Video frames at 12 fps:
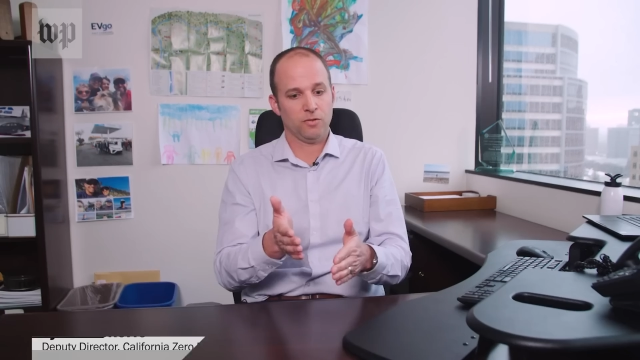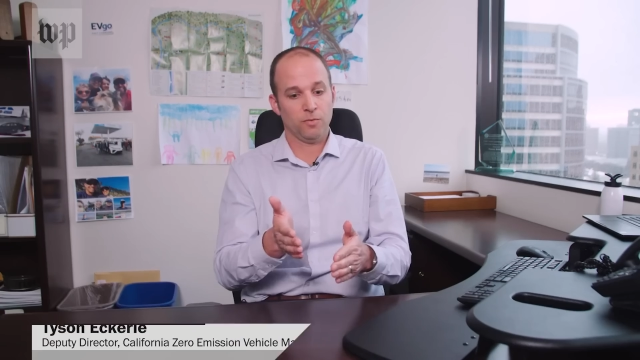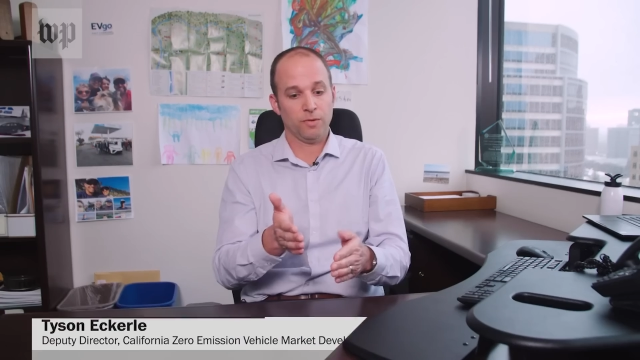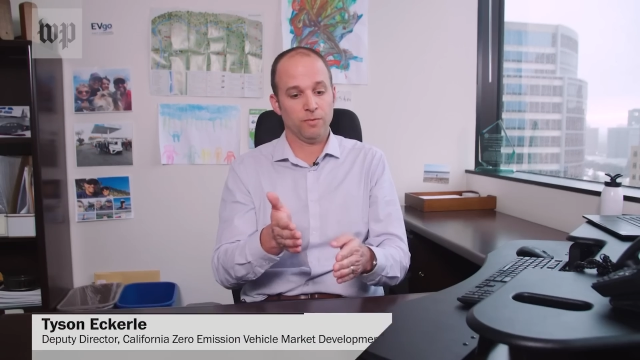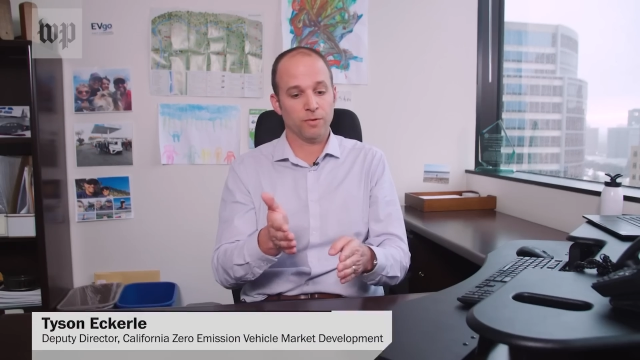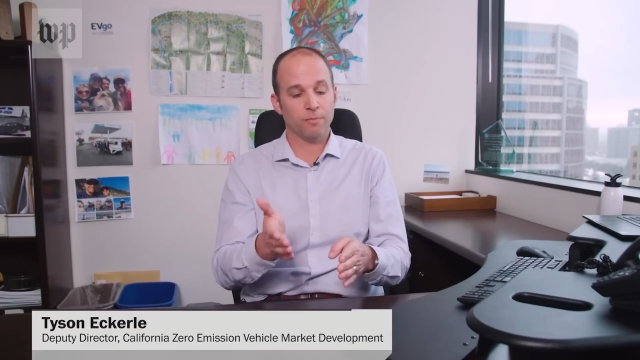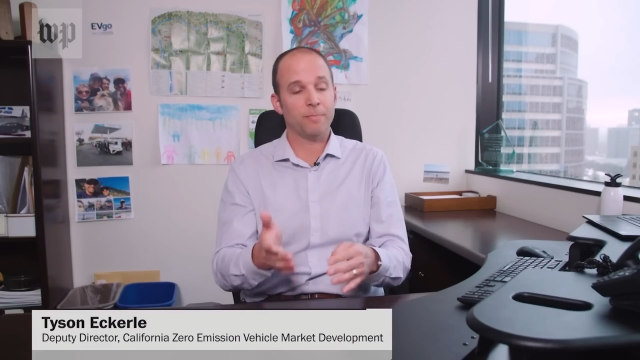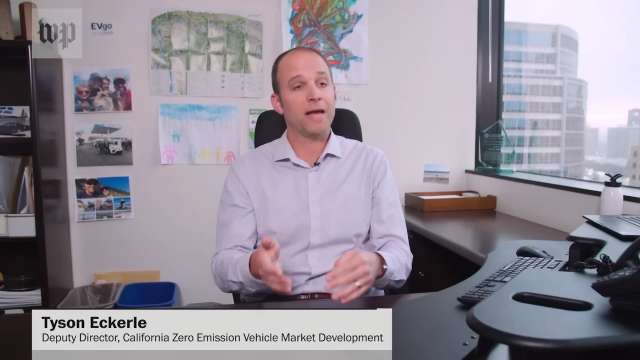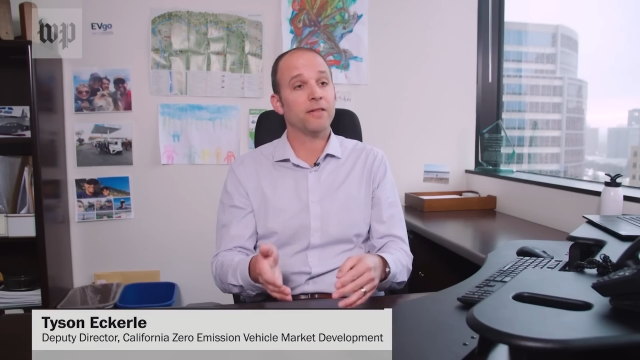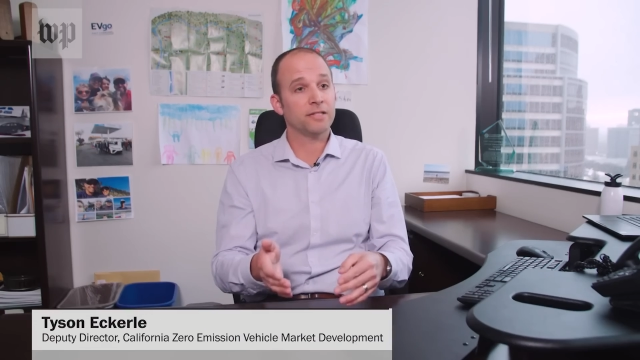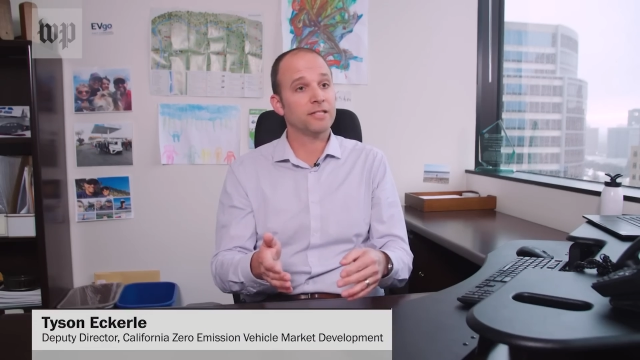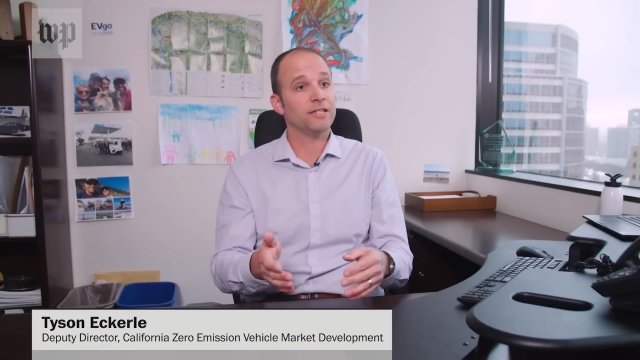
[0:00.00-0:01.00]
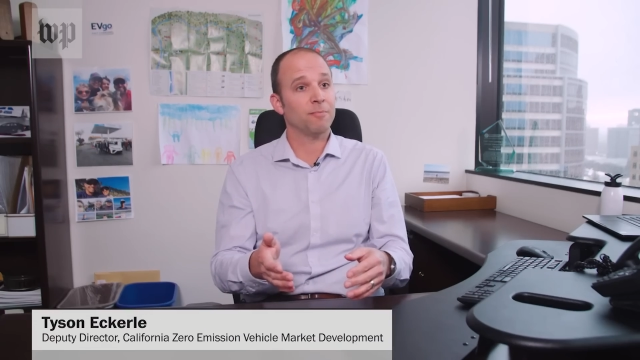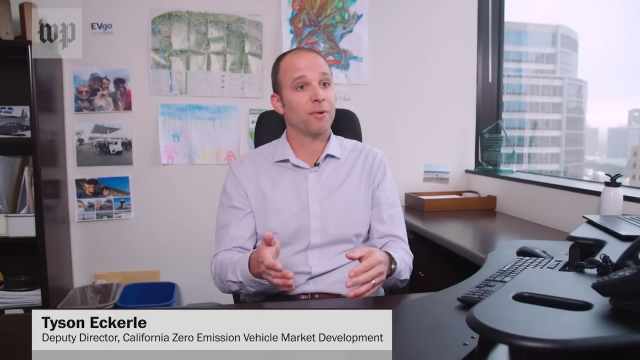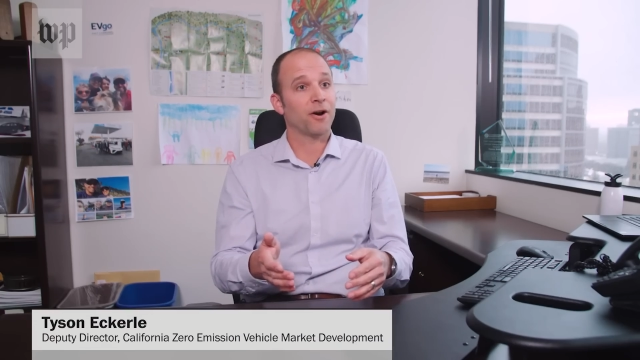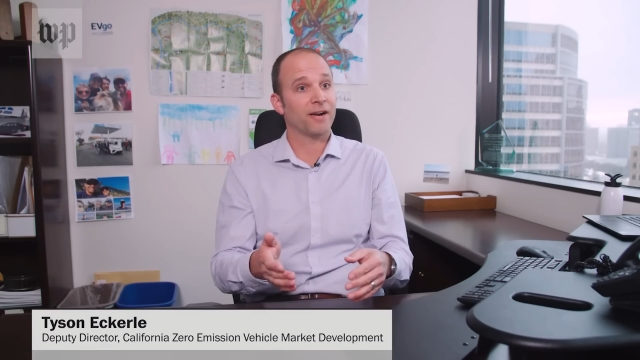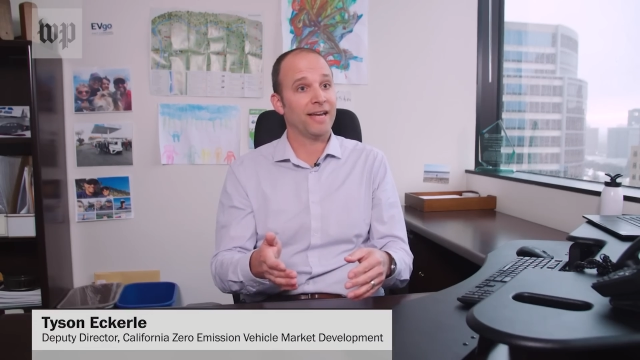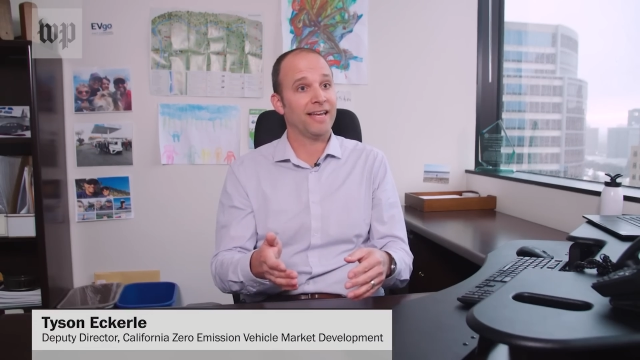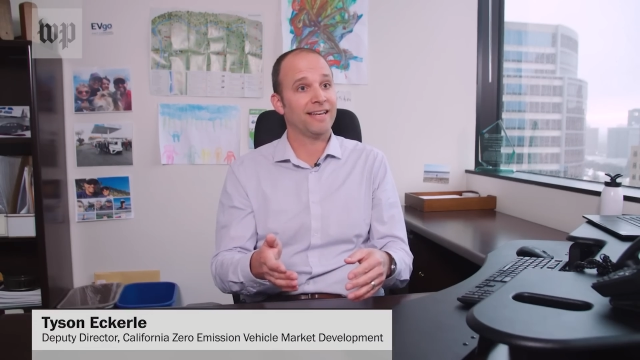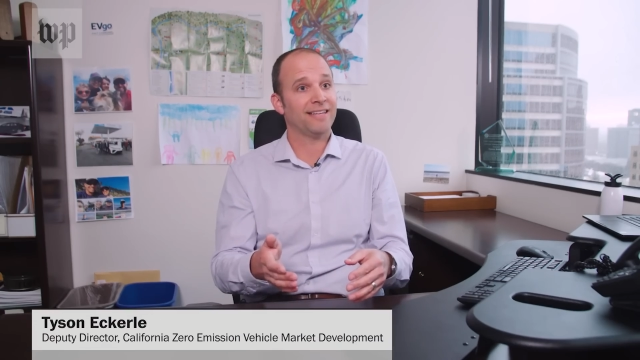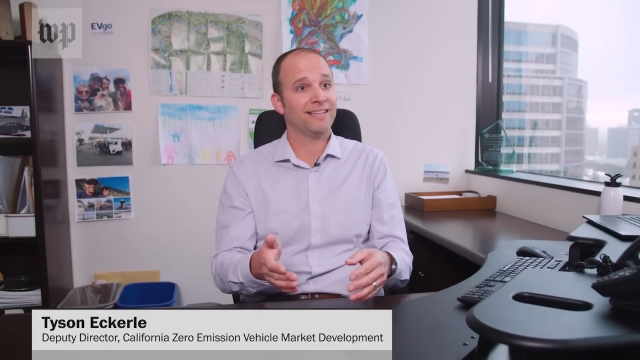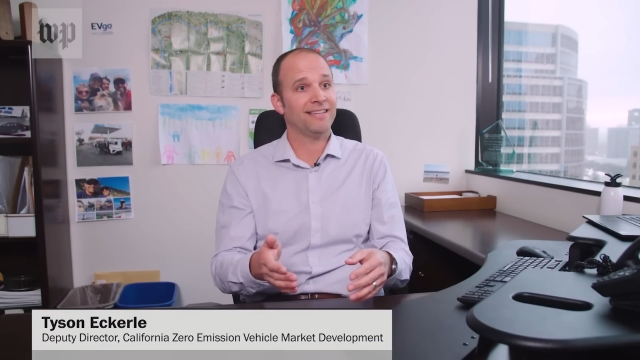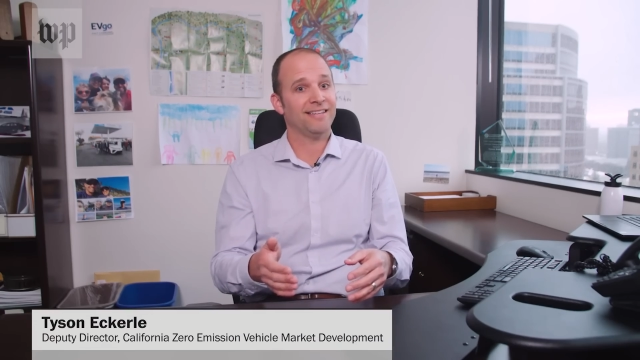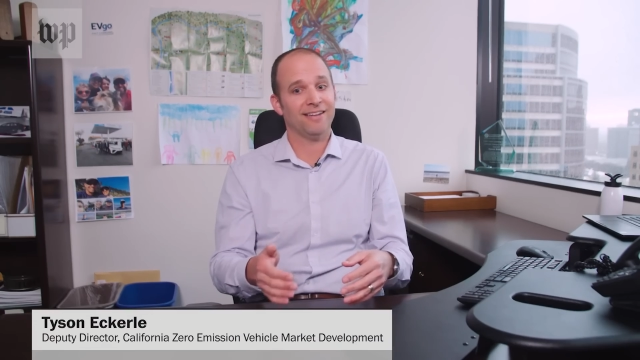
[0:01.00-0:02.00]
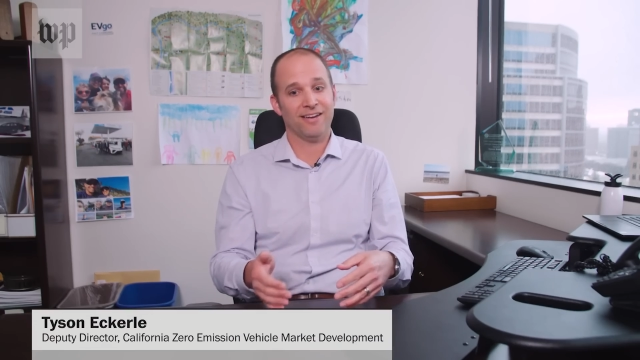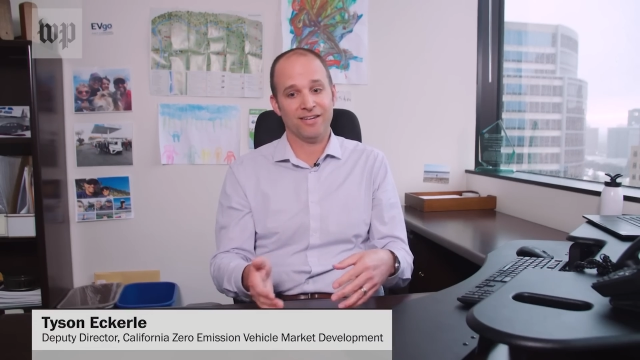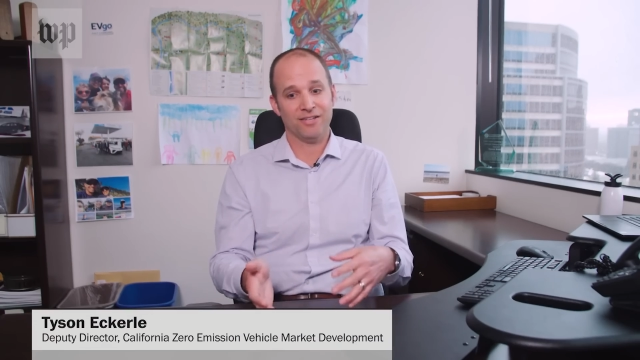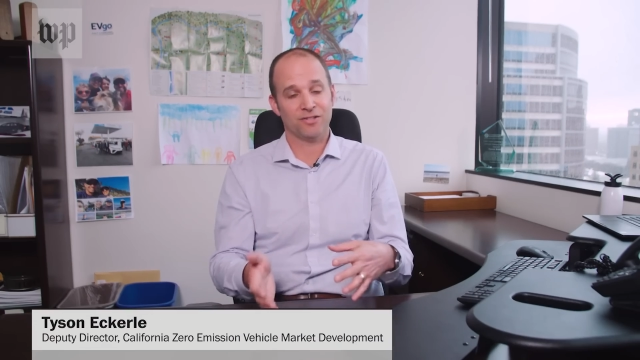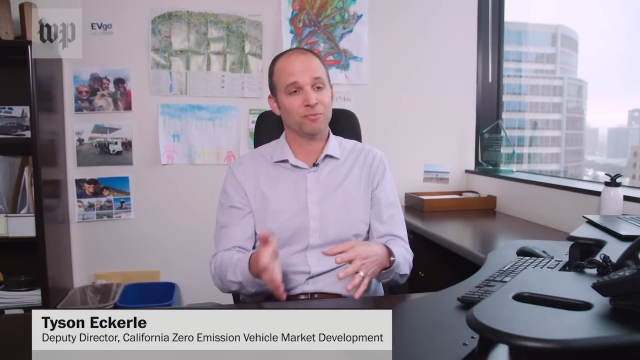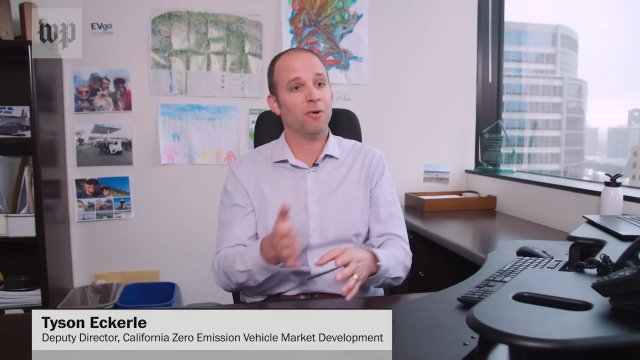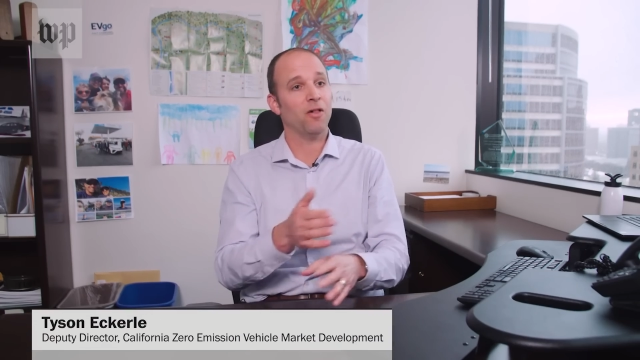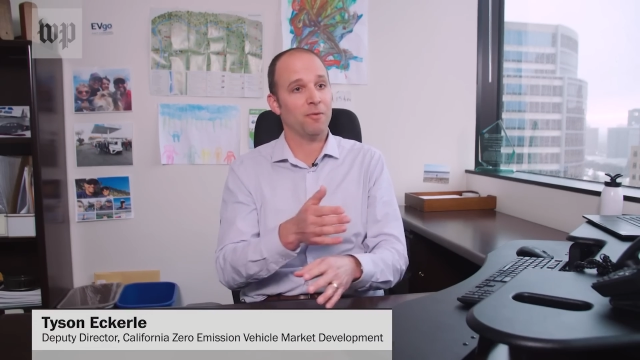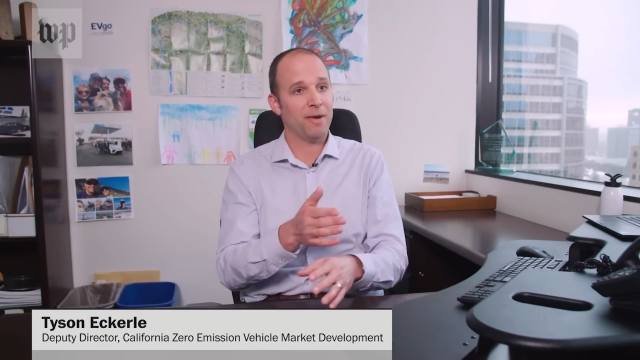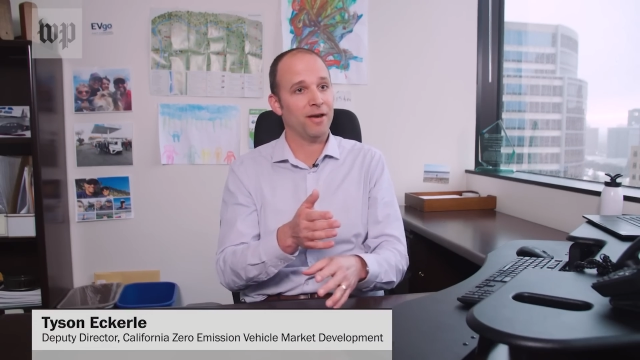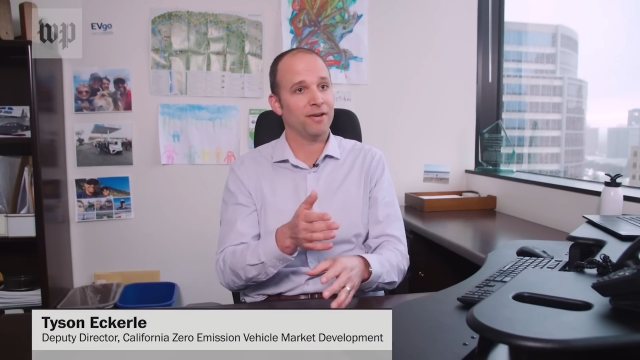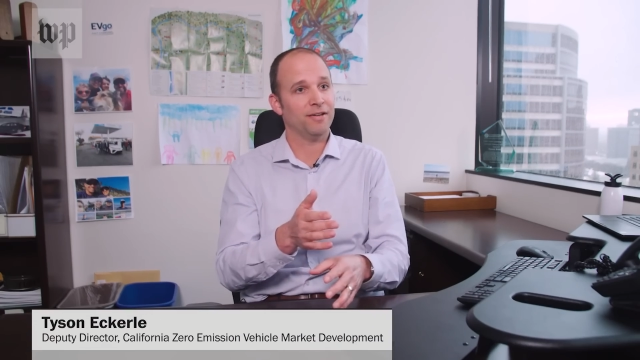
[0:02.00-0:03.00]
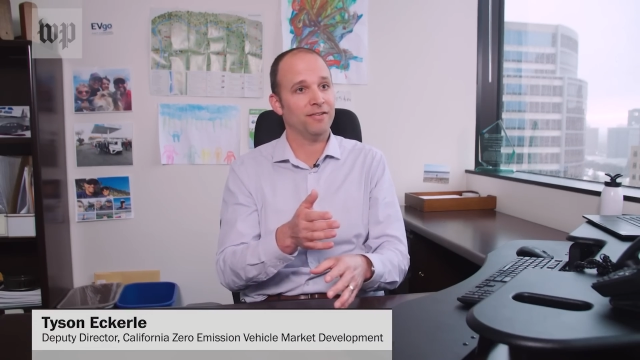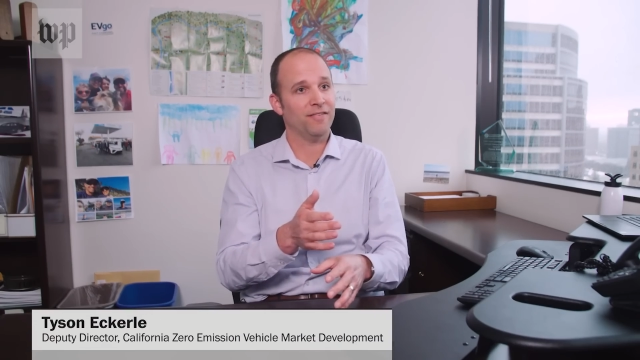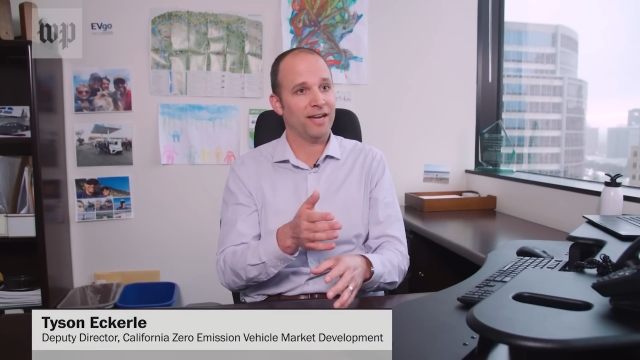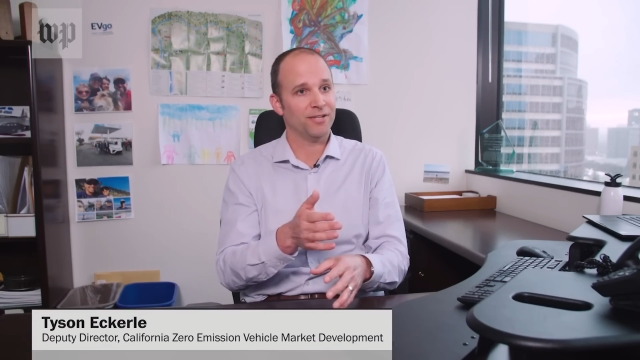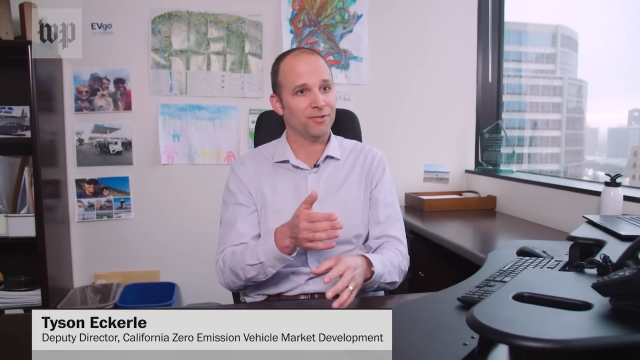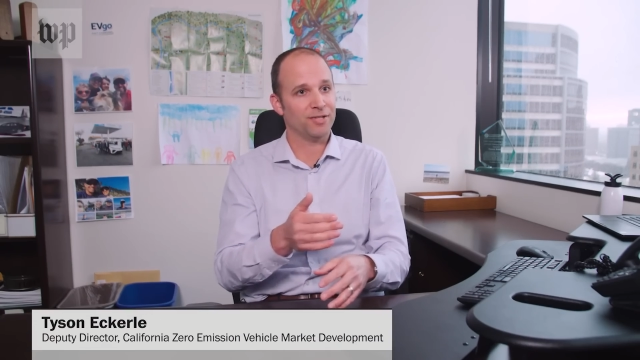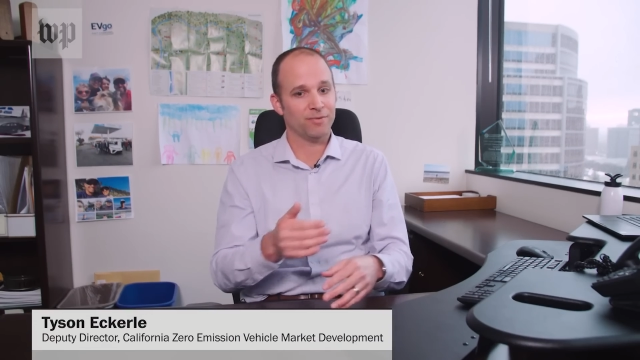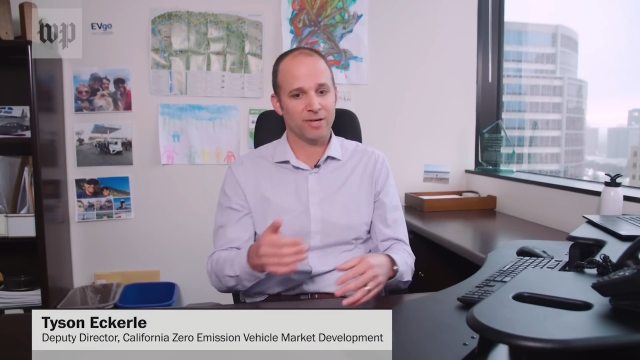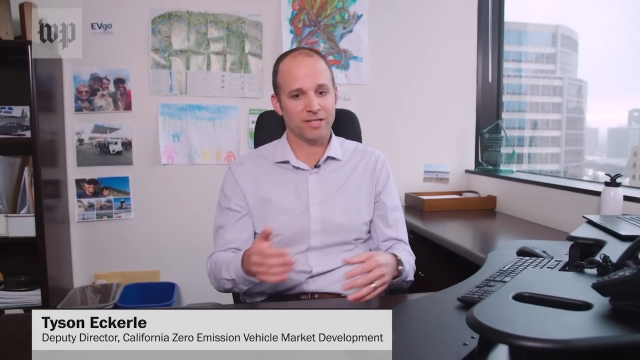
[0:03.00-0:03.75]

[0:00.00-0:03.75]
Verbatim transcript: So we're balancing the market on a small amount of hydrogen,